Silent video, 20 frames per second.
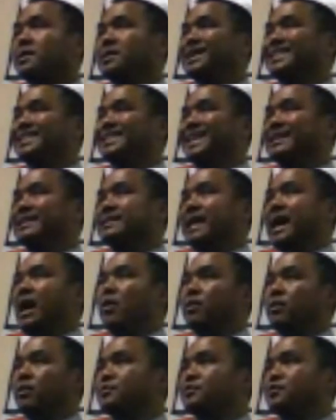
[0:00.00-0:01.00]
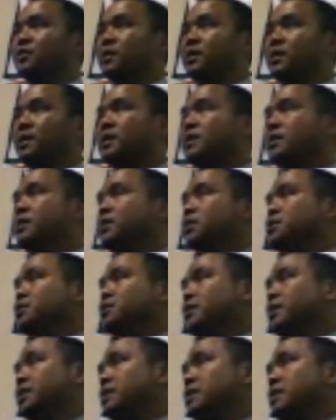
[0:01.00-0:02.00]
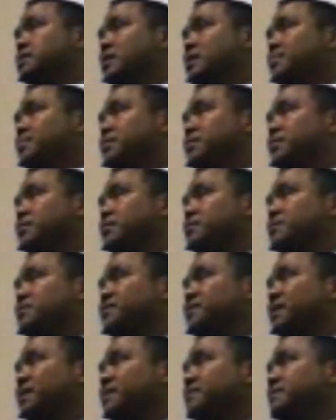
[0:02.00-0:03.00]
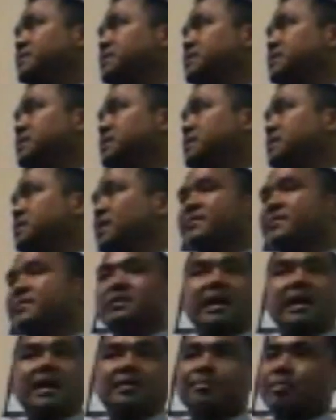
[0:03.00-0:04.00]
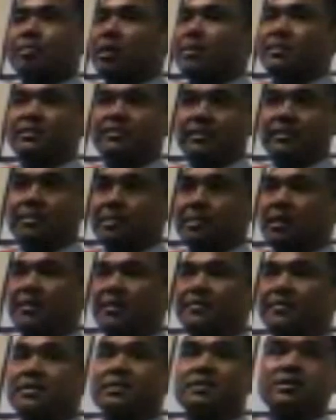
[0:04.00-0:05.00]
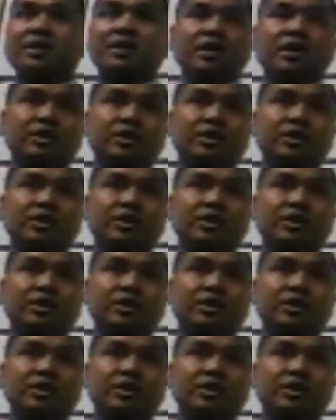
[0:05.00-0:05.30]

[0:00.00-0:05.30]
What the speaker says: that last hour of training, you're going to set up your first 5, 6, 7, 8 appointments from the office.